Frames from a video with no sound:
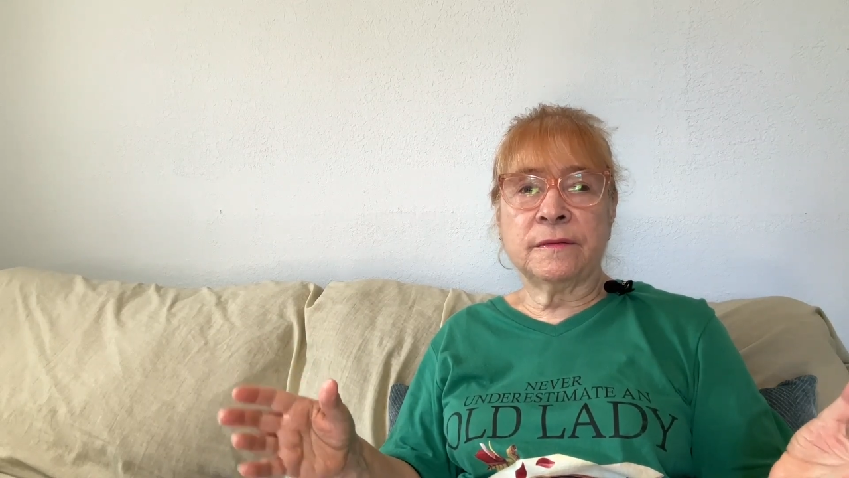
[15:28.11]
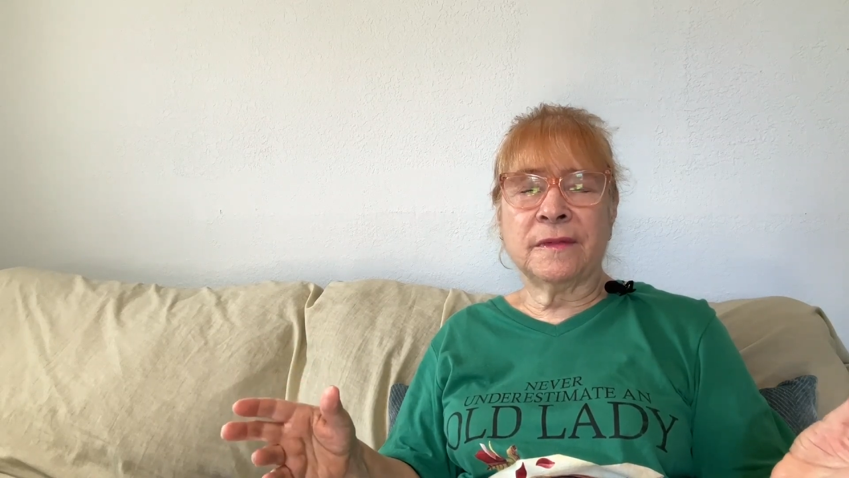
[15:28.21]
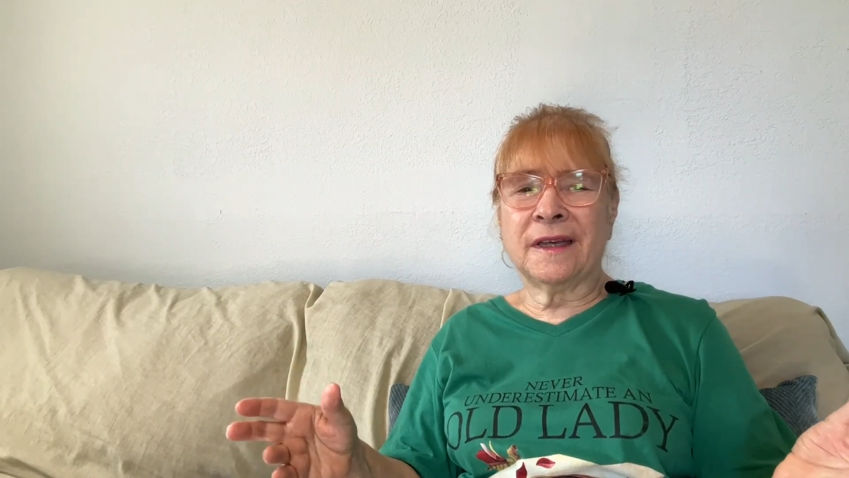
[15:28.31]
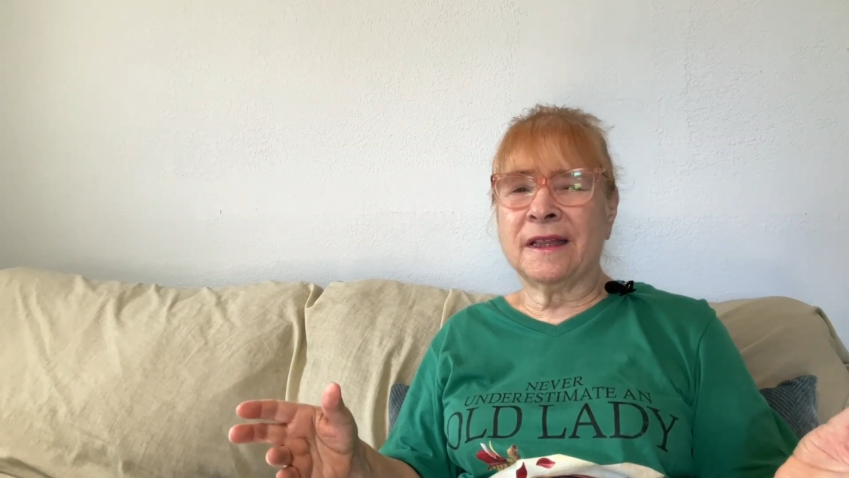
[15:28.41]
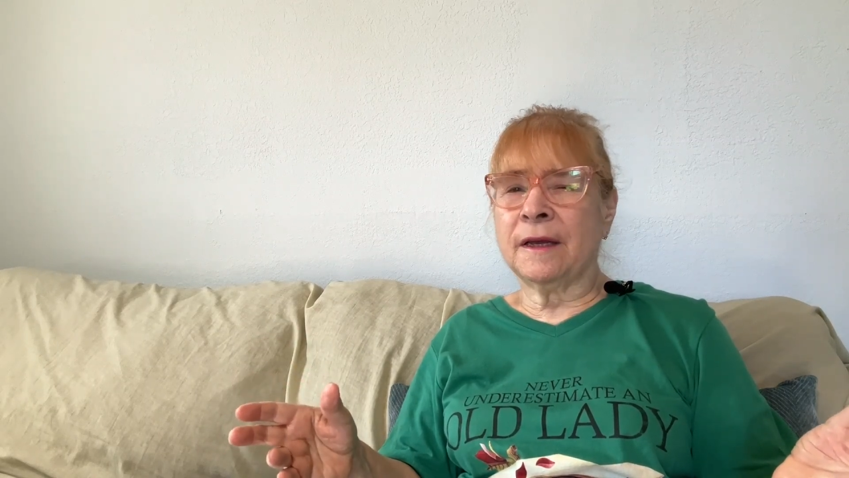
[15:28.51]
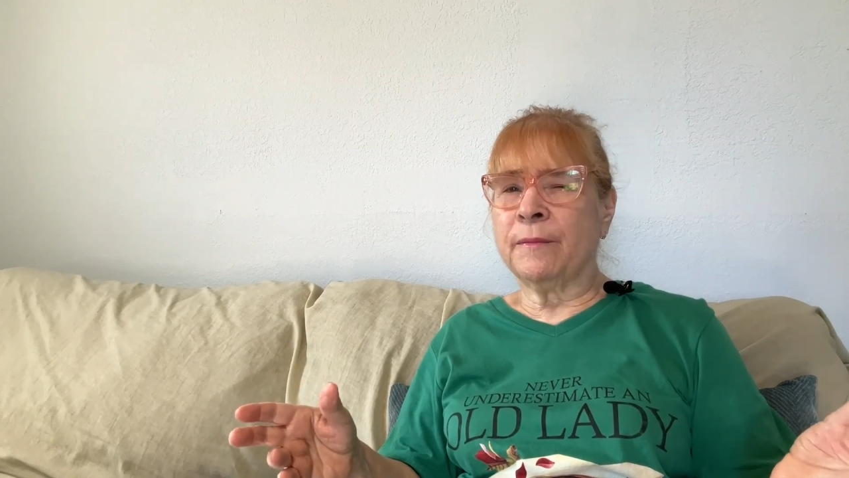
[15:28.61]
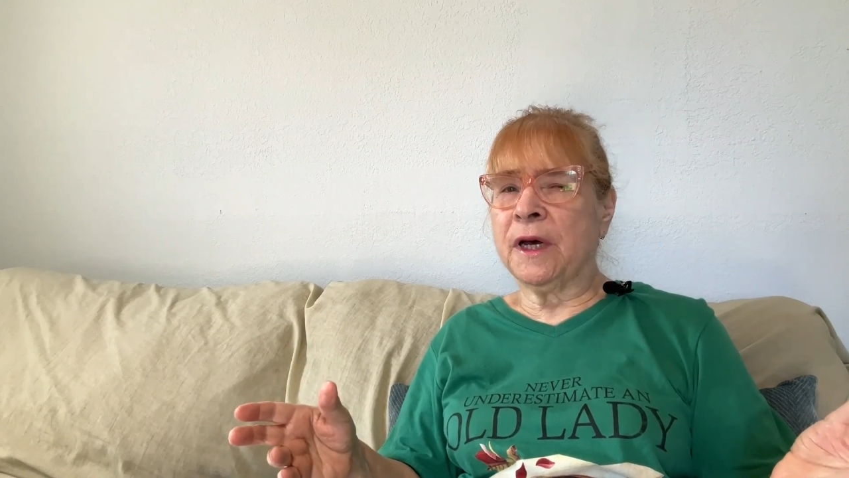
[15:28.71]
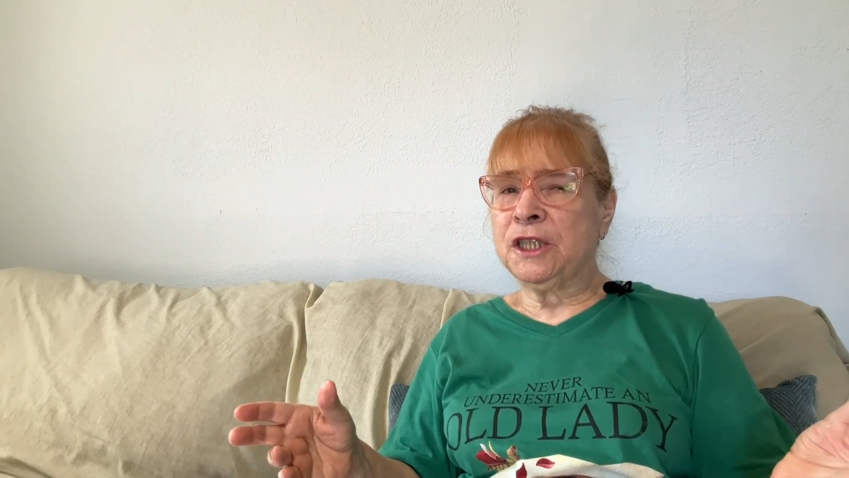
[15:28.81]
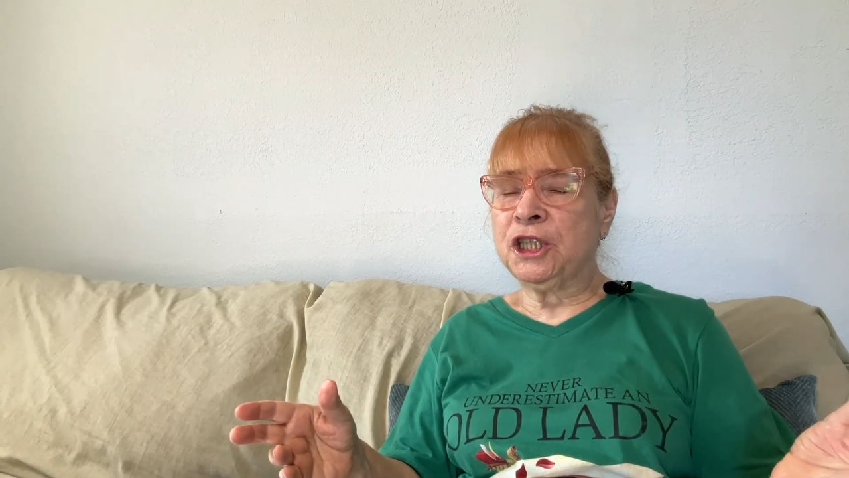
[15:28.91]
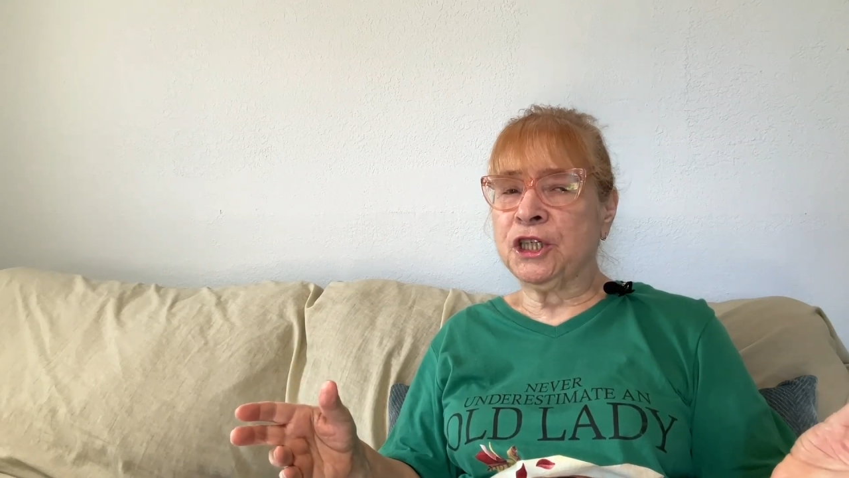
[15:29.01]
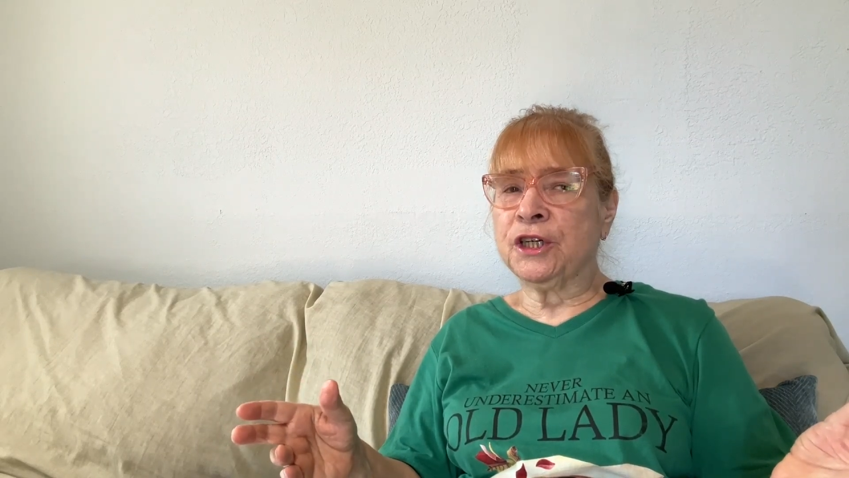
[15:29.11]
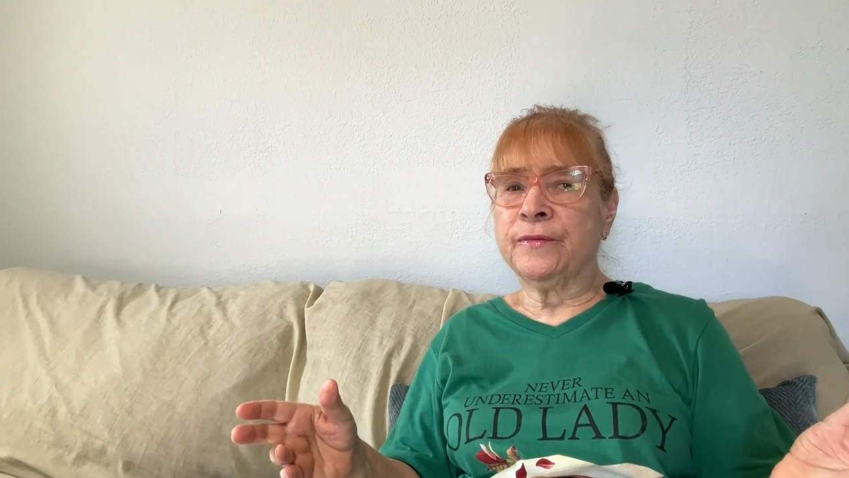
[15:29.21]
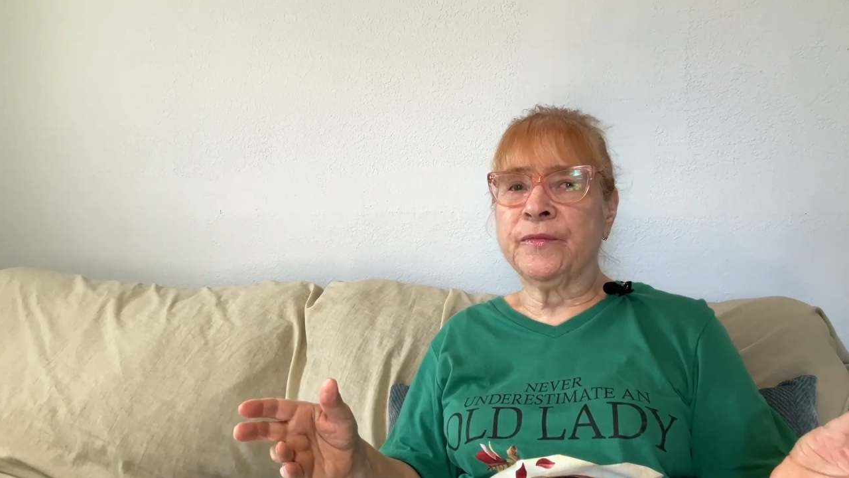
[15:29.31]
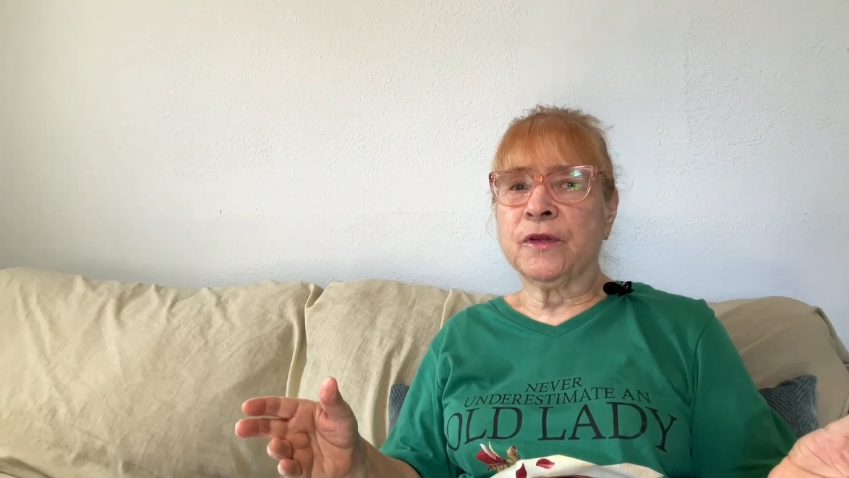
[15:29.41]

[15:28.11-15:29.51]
I think, punched her.